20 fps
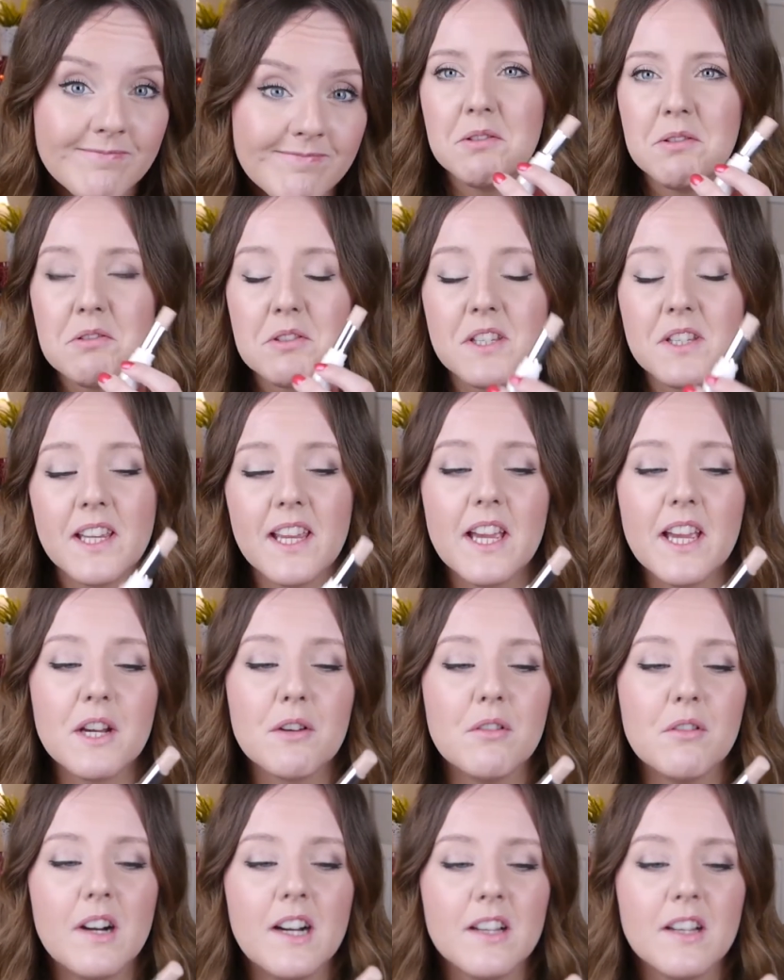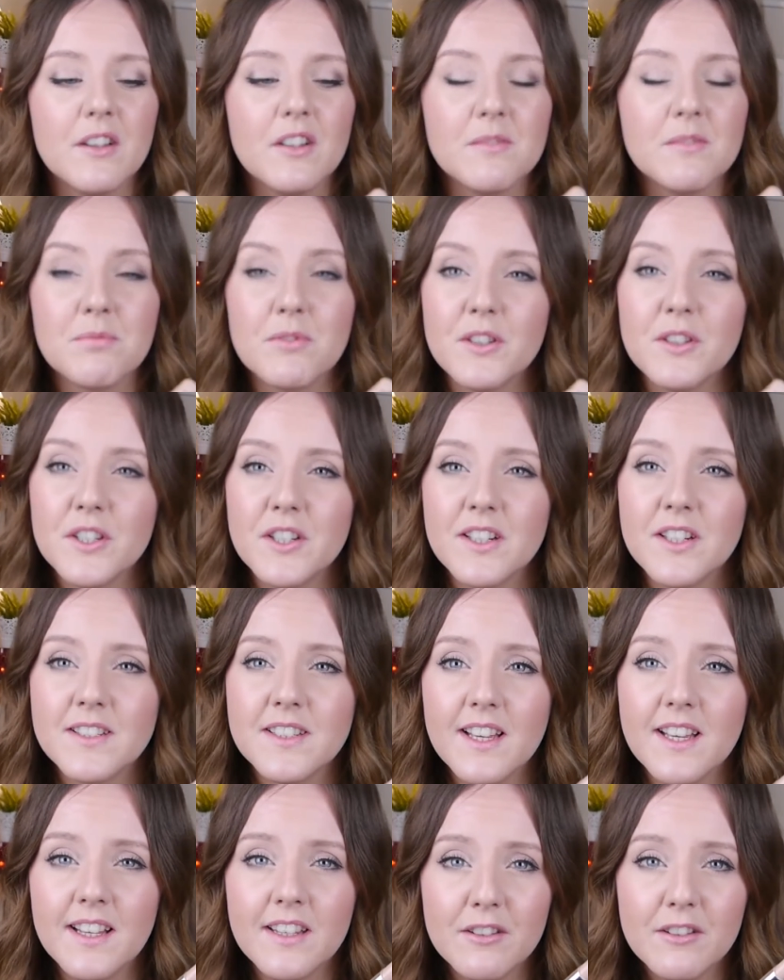You also get quite a lot of product.
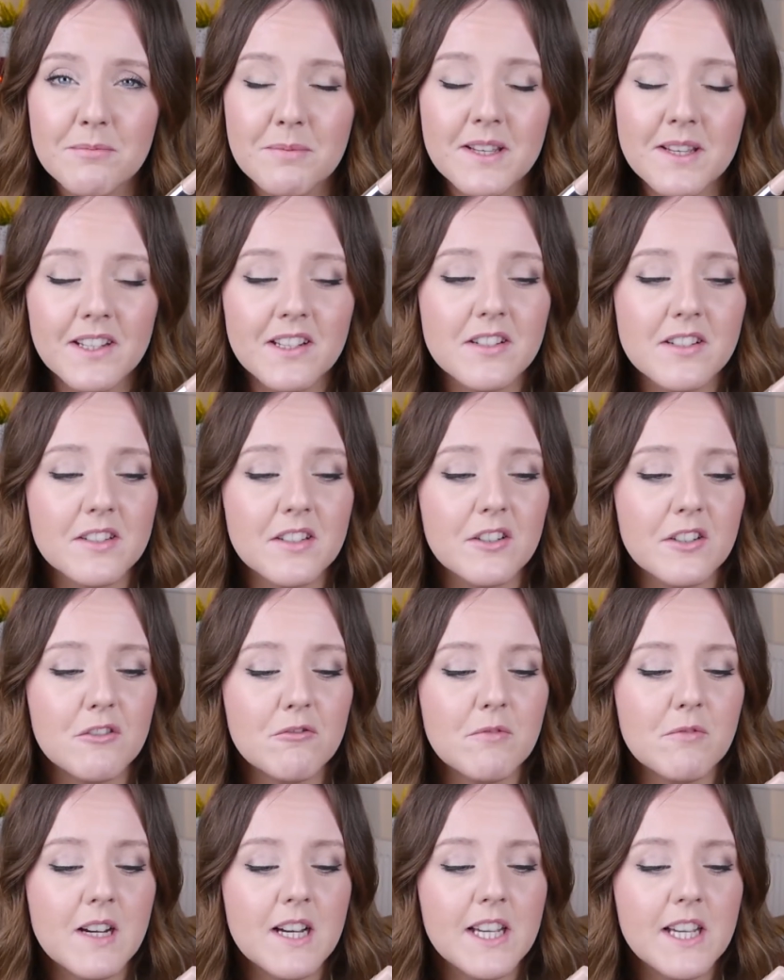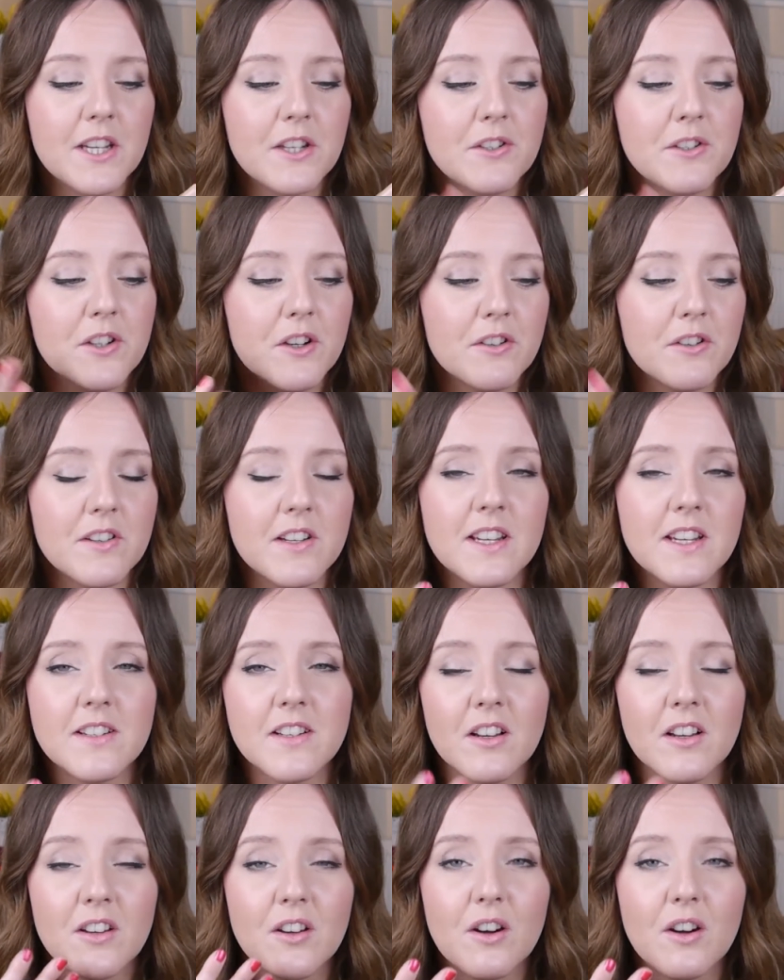A little bit goes a long way, you don't need
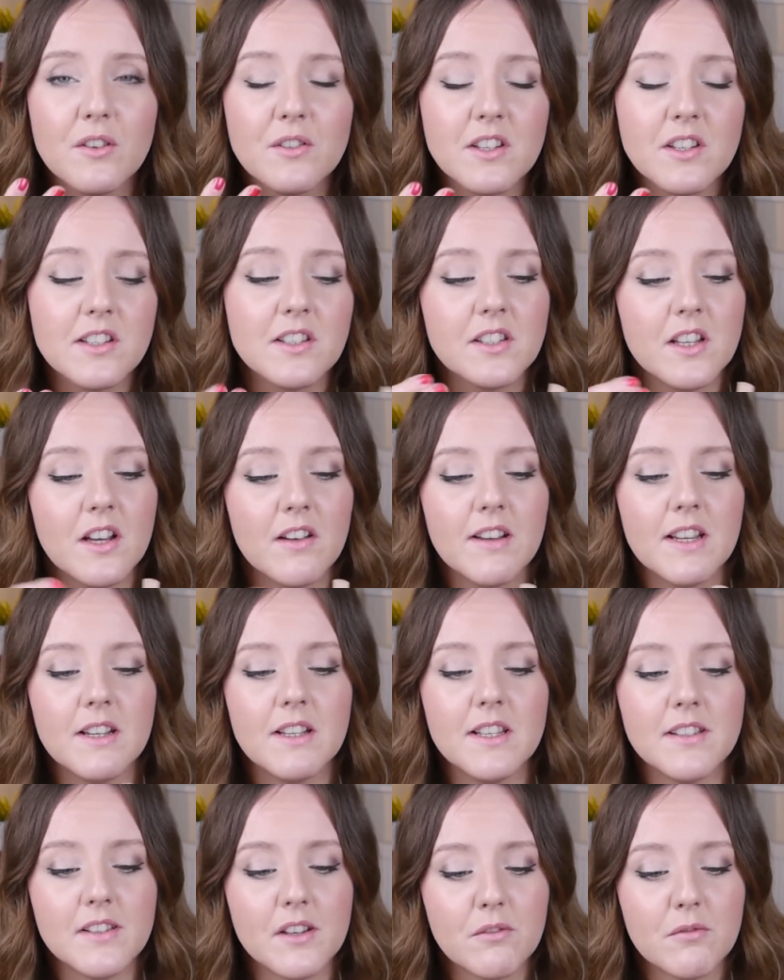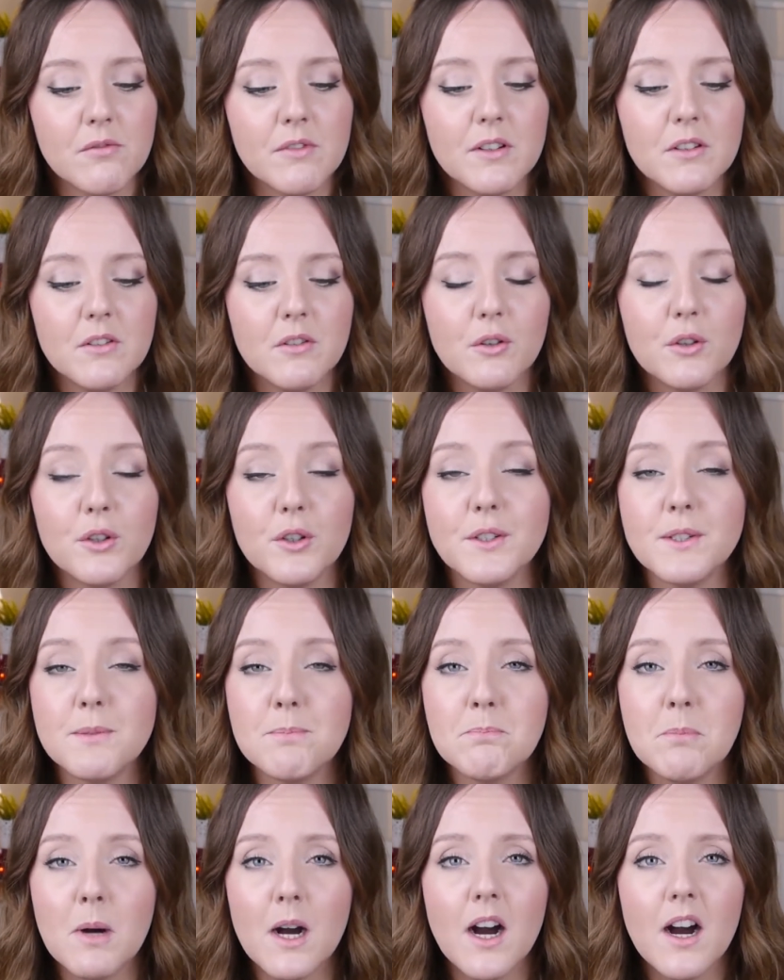a lot, so it is a real good
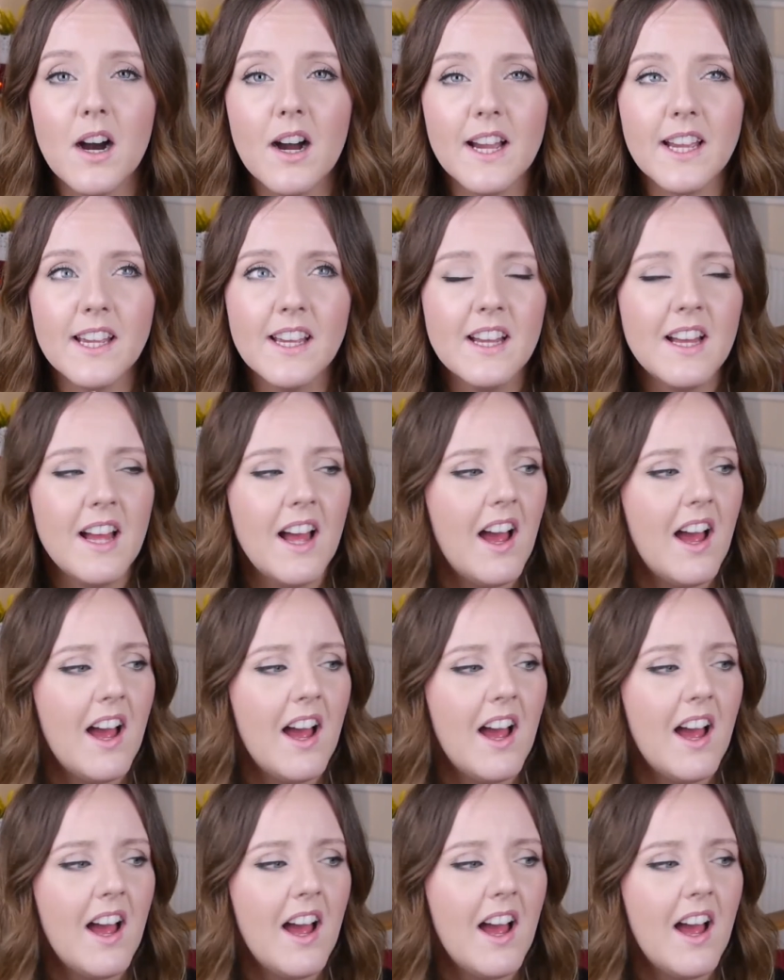buy.